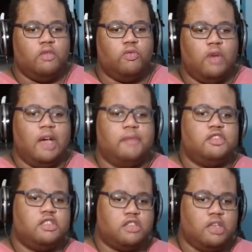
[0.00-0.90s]
I'm
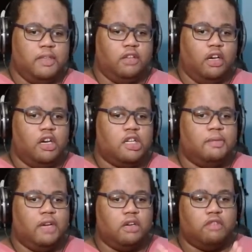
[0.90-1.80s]
just going to be talking
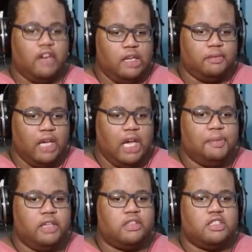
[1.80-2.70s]
about a random
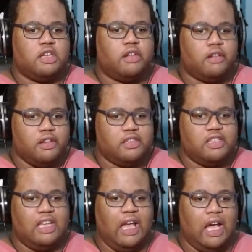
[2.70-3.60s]
topic to
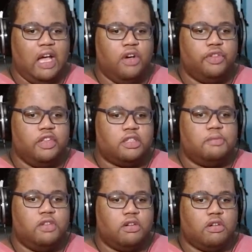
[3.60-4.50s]
see how this
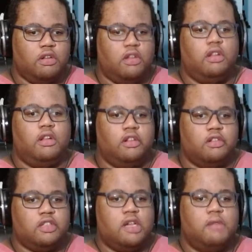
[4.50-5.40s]
computer
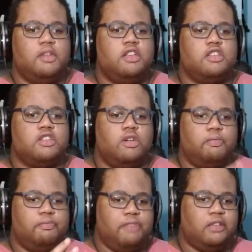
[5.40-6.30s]
holds up. So
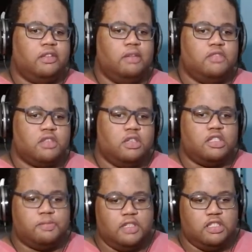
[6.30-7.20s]
basically, I'm just going to
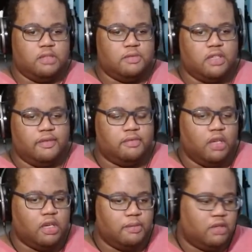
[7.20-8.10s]
explain some stuff I'm
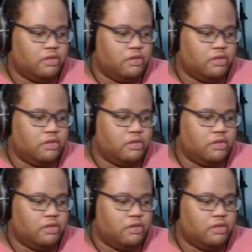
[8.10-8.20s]
talking about.